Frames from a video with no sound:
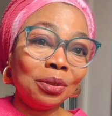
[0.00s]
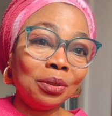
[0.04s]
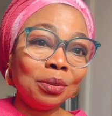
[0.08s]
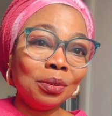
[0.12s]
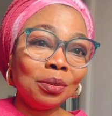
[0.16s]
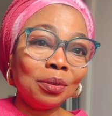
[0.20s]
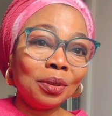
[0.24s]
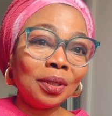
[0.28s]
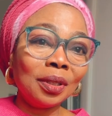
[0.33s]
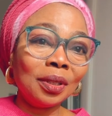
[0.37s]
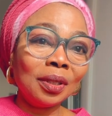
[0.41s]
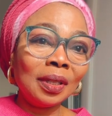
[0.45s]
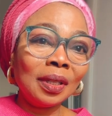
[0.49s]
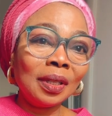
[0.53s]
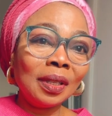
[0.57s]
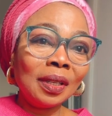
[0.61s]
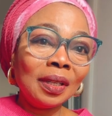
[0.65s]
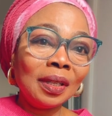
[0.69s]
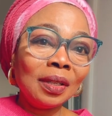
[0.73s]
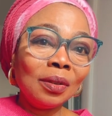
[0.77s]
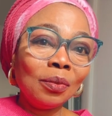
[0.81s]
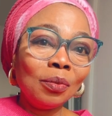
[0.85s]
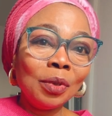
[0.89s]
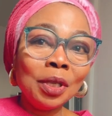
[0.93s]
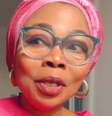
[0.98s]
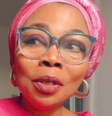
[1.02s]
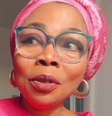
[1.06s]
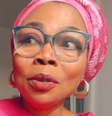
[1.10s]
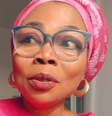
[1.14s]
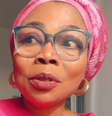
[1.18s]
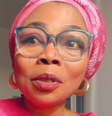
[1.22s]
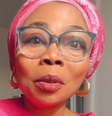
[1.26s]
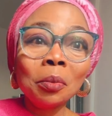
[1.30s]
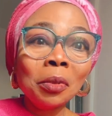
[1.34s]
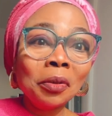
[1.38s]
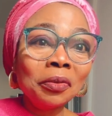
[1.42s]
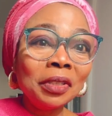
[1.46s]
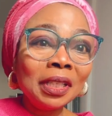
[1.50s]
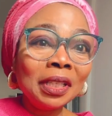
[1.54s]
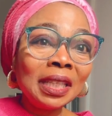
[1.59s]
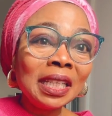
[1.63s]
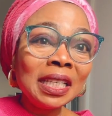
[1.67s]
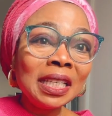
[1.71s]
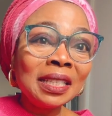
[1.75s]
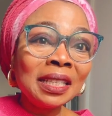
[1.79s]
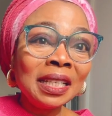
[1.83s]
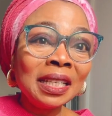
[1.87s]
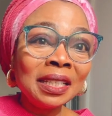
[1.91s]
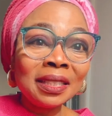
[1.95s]
do. We know some of the
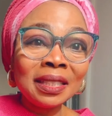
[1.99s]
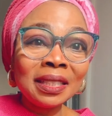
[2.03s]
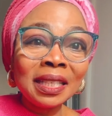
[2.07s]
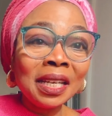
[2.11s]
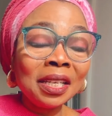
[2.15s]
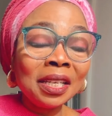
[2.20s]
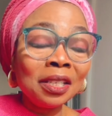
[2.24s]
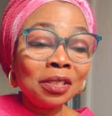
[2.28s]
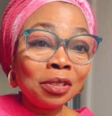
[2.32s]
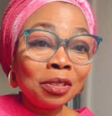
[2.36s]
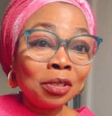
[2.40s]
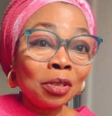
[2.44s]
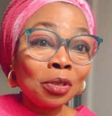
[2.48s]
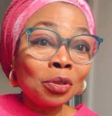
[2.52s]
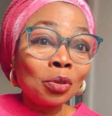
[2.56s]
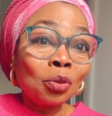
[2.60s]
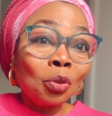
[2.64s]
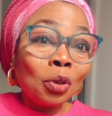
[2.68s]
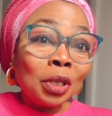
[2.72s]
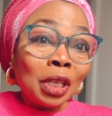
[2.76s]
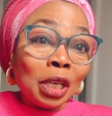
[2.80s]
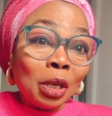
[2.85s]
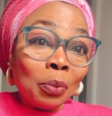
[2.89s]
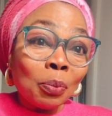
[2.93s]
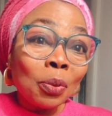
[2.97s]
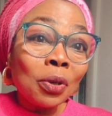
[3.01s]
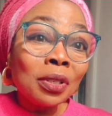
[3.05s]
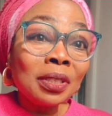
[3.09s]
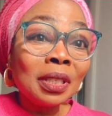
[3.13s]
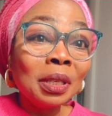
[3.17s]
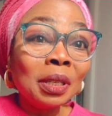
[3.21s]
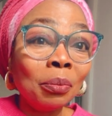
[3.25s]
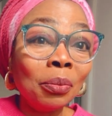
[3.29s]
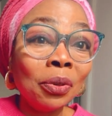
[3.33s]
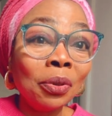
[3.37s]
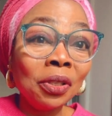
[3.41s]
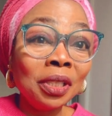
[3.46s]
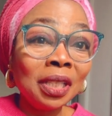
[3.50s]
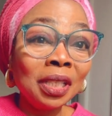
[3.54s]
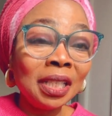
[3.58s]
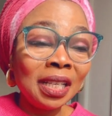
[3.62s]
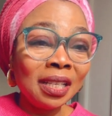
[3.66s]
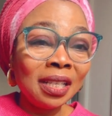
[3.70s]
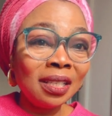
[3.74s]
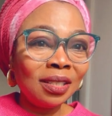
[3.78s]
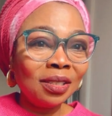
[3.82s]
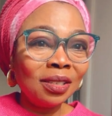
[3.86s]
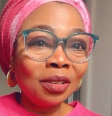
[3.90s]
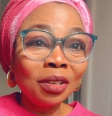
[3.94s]
things they say is just to keep us in
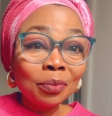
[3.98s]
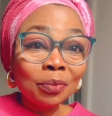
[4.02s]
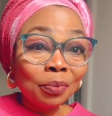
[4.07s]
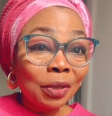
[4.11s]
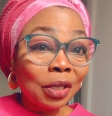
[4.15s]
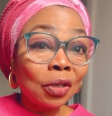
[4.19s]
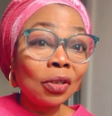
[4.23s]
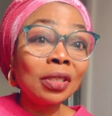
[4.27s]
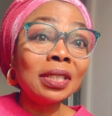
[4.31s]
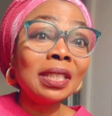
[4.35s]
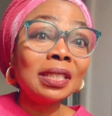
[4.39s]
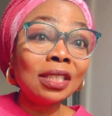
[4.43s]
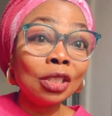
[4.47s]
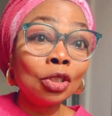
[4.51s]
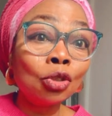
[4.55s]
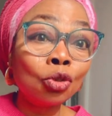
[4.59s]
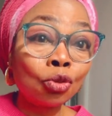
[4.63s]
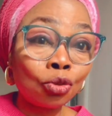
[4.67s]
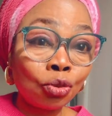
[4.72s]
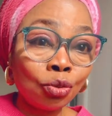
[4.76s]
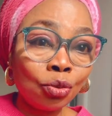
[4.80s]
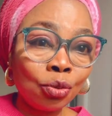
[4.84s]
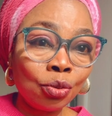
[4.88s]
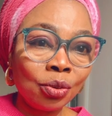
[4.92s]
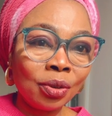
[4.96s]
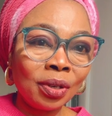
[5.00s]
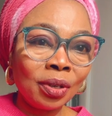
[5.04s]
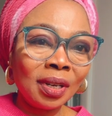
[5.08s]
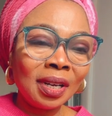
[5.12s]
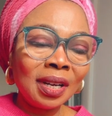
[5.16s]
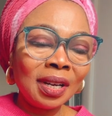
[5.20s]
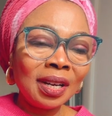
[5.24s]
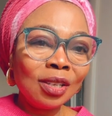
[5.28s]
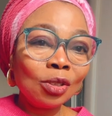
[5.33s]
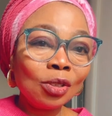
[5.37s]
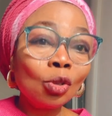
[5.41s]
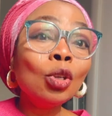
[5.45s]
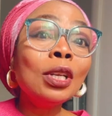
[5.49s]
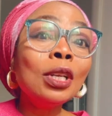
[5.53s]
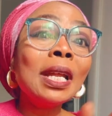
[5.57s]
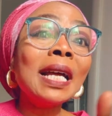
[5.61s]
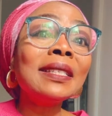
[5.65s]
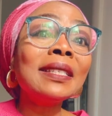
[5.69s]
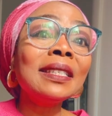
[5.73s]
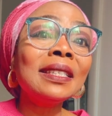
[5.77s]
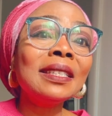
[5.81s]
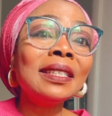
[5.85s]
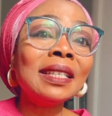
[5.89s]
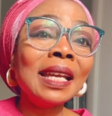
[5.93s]
bondage, not because it is true. So
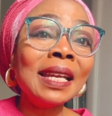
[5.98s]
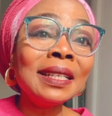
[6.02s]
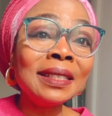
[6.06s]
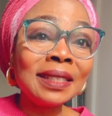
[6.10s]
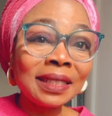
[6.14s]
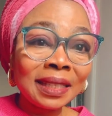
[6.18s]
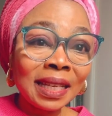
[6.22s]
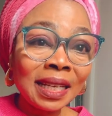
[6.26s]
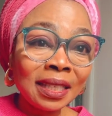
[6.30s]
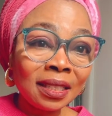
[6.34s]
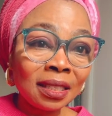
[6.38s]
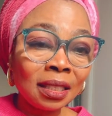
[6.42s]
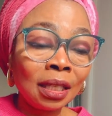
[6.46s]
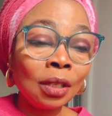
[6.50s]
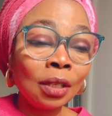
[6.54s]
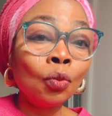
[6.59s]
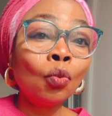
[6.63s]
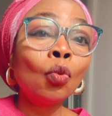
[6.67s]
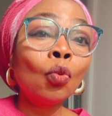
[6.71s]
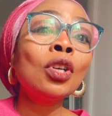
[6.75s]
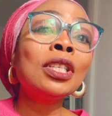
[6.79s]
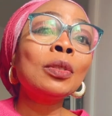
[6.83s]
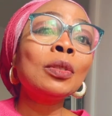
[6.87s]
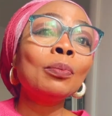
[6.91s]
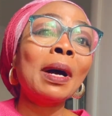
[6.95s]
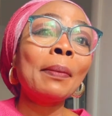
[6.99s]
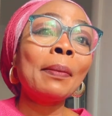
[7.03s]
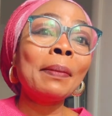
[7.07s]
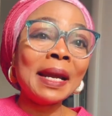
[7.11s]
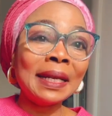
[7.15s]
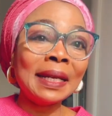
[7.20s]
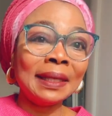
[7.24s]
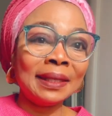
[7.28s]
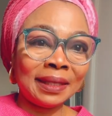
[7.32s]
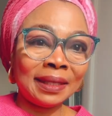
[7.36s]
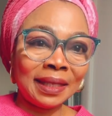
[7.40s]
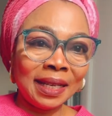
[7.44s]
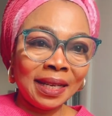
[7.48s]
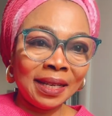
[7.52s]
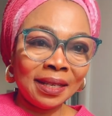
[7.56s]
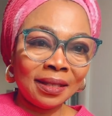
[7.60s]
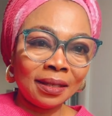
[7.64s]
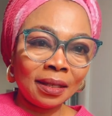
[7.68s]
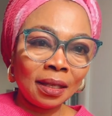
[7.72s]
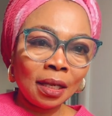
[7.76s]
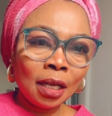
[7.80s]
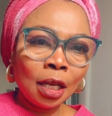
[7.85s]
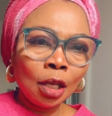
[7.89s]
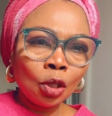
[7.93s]
that is essence in what Baba is saying.
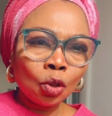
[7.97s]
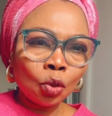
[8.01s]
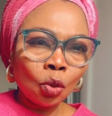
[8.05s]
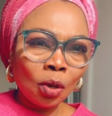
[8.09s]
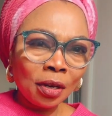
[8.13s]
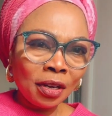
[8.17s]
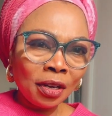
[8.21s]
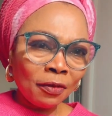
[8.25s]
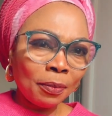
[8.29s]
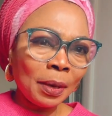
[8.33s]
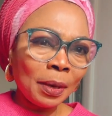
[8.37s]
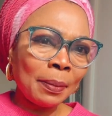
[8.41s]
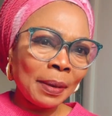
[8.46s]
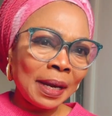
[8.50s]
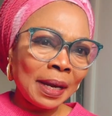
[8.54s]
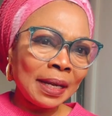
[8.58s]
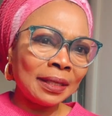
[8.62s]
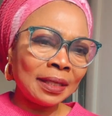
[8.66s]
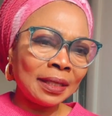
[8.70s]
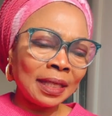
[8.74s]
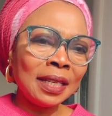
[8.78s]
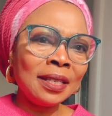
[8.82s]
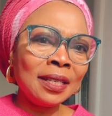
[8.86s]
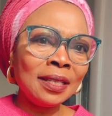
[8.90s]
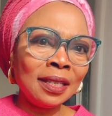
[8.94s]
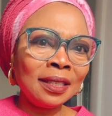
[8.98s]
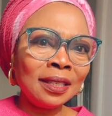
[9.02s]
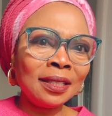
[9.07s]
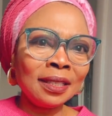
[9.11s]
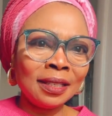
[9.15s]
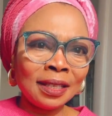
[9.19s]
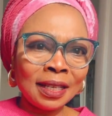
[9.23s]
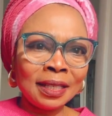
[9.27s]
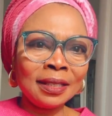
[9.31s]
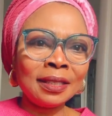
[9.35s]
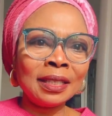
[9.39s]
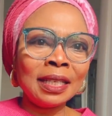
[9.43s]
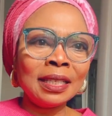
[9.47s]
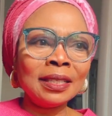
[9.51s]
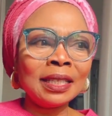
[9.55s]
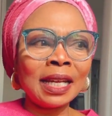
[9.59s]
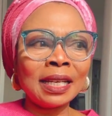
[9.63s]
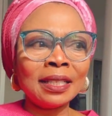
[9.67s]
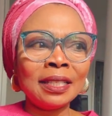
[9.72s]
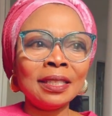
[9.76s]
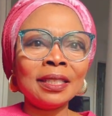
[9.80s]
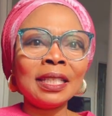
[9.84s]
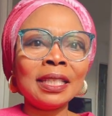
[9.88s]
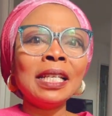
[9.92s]
So if Baba is saying this in essence
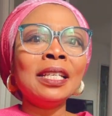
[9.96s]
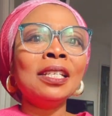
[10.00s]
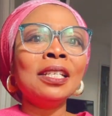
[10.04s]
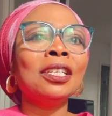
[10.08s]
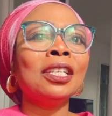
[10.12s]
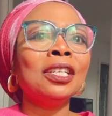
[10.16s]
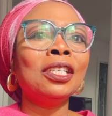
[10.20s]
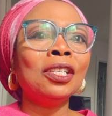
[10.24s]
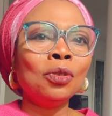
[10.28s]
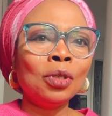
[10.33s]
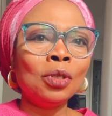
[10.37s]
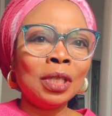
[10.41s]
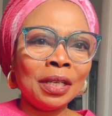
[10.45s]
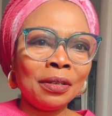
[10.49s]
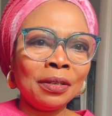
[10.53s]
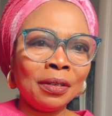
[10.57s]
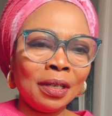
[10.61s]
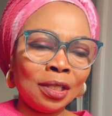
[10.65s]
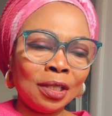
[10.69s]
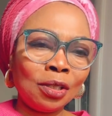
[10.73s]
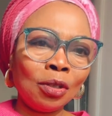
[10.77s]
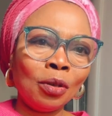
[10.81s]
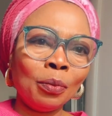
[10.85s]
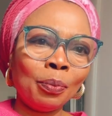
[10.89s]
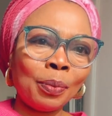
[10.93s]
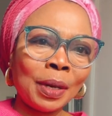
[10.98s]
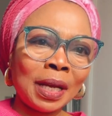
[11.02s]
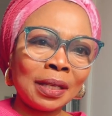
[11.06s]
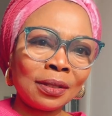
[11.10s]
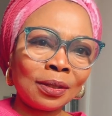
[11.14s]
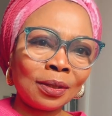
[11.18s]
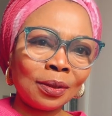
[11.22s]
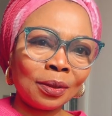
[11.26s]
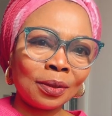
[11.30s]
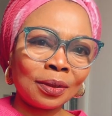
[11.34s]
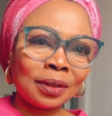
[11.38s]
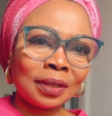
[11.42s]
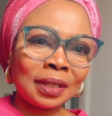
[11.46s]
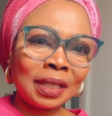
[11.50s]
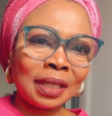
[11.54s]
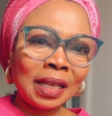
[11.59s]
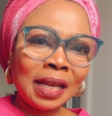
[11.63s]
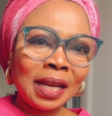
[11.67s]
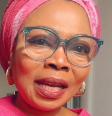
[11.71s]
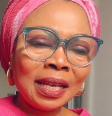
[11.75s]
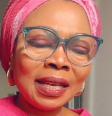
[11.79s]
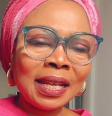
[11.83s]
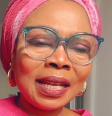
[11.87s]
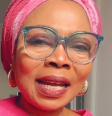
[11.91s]
and is telling the new generation pastors
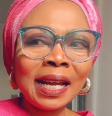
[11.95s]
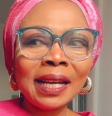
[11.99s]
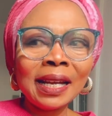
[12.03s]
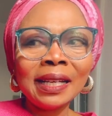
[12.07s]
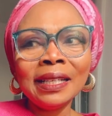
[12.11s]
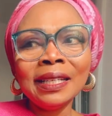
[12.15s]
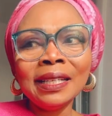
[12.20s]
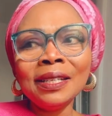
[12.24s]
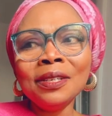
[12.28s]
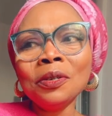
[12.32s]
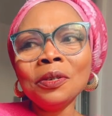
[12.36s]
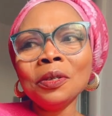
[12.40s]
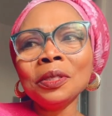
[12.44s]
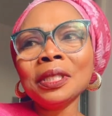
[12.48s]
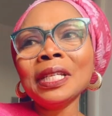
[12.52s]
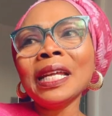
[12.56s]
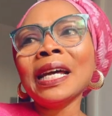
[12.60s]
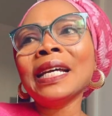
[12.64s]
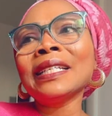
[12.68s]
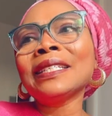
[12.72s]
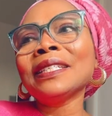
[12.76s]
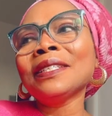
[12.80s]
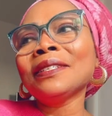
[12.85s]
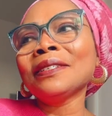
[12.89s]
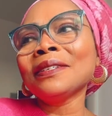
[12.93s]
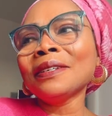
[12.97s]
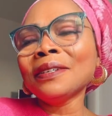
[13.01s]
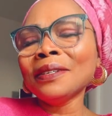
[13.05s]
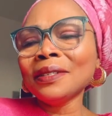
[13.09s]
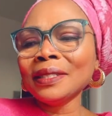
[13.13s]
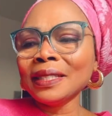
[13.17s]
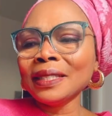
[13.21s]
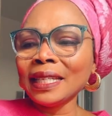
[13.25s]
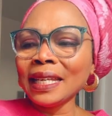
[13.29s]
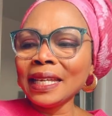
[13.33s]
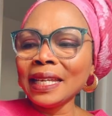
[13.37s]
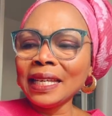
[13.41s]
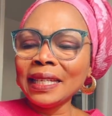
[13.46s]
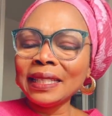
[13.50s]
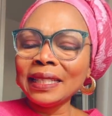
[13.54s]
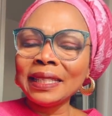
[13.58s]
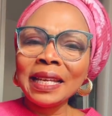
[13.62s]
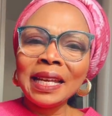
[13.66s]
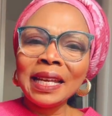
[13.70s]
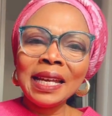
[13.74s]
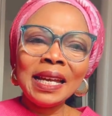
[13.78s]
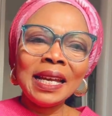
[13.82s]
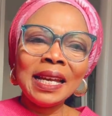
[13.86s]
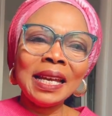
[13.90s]
that he knows that in those days
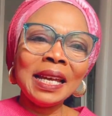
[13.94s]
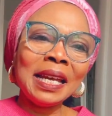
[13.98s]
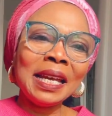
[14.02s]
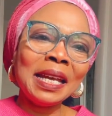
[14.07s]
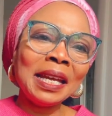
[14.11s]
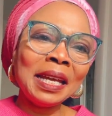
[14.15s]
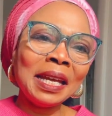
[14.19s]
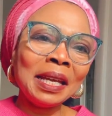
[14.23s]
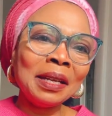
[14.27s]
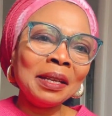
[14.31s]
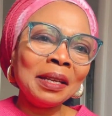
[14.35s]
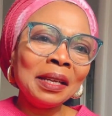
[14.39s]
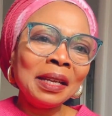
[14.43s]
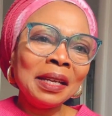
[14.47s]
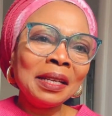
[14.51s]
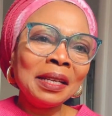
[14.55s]
they